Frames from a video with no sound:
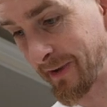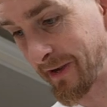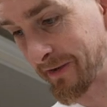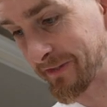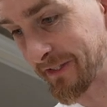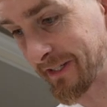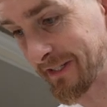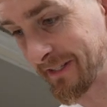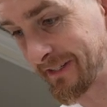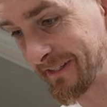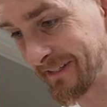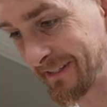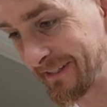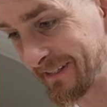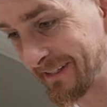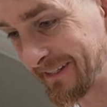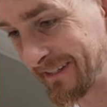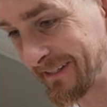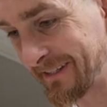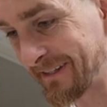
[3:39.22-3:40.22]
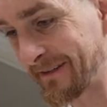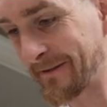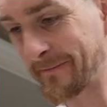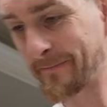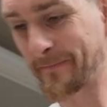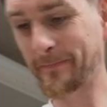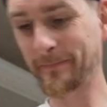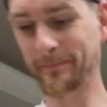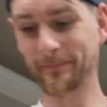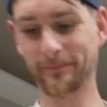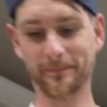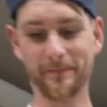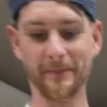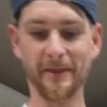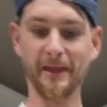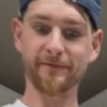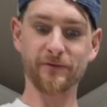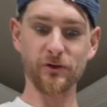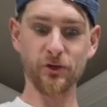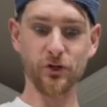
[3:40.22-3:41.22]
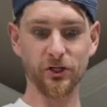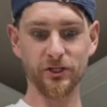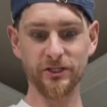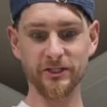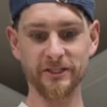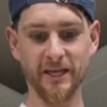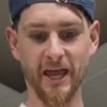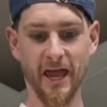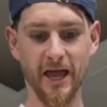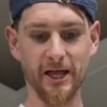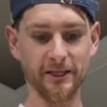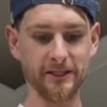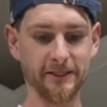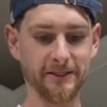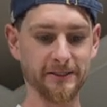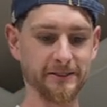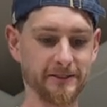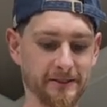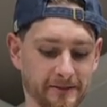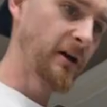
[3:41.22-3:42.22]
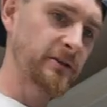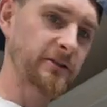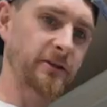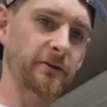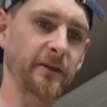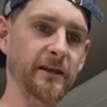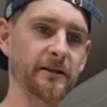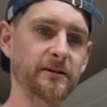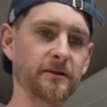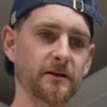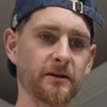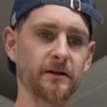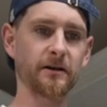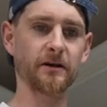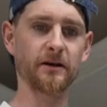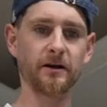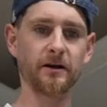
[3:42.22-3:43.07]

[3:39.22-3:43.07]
about, if you couldn't tell. So then